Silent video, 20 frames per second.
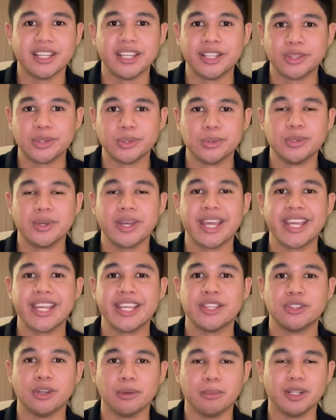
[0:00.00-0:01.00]
into
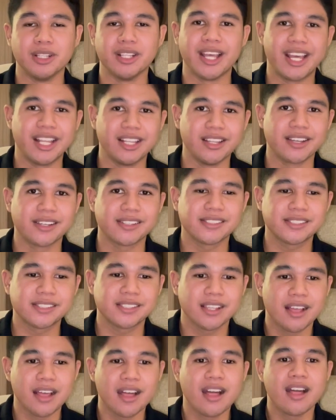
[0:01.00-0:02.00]
a double helix.
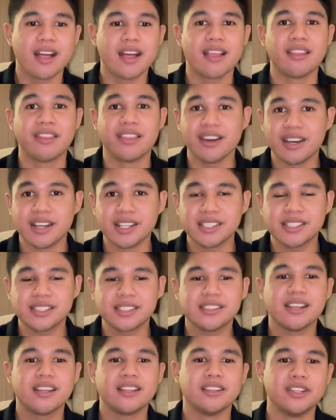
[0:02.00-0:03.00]

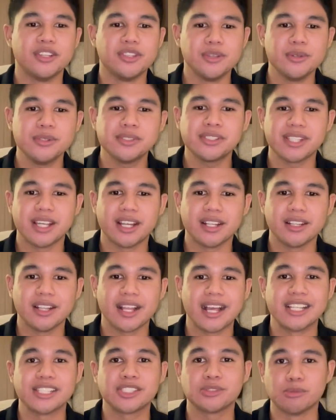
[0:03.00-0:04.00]
Thus, the new cell
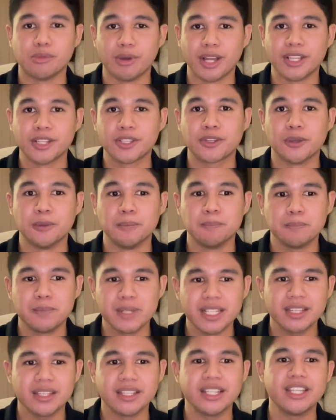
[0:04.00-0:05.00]
has one
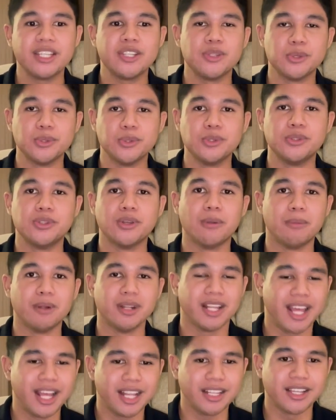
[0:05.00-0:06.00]
completely new
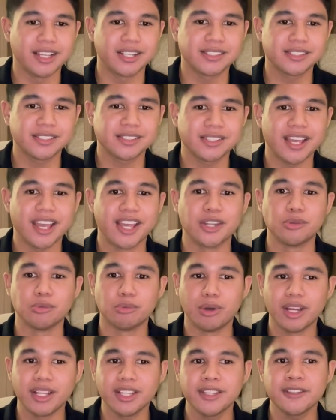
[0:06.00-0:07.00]
double helix and
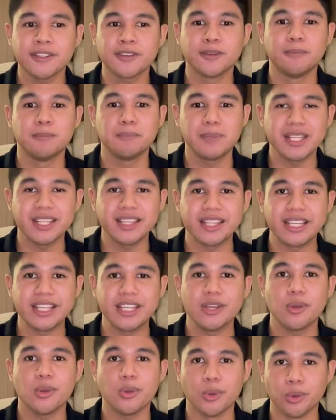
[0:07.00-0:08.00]
one
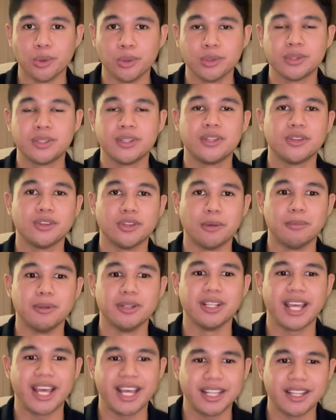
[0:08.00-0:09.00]
completely old
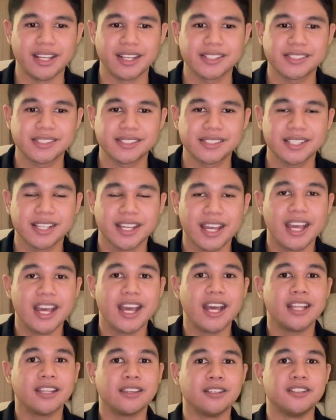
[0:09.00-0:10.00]
double helix.
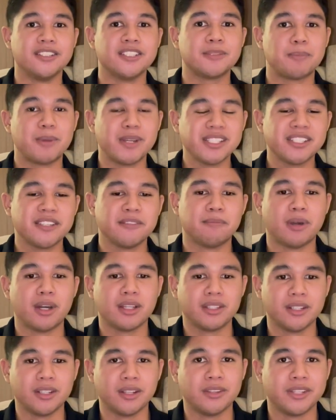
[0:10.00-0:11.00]
The dispersive
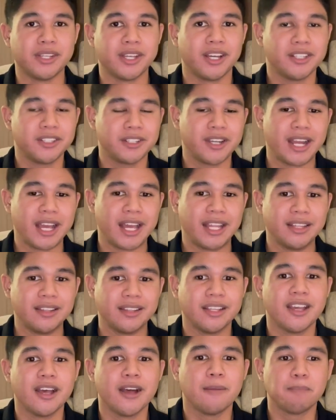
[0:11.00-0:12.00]
model, on the other hand,
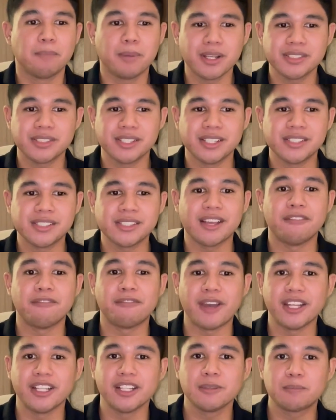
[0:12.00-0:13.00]
posits a
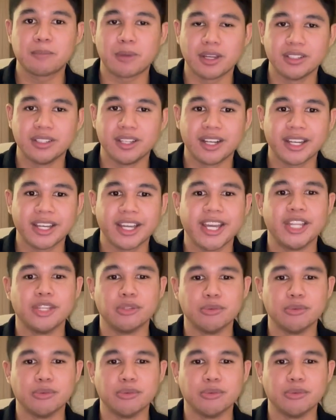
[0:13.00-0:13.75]
final product in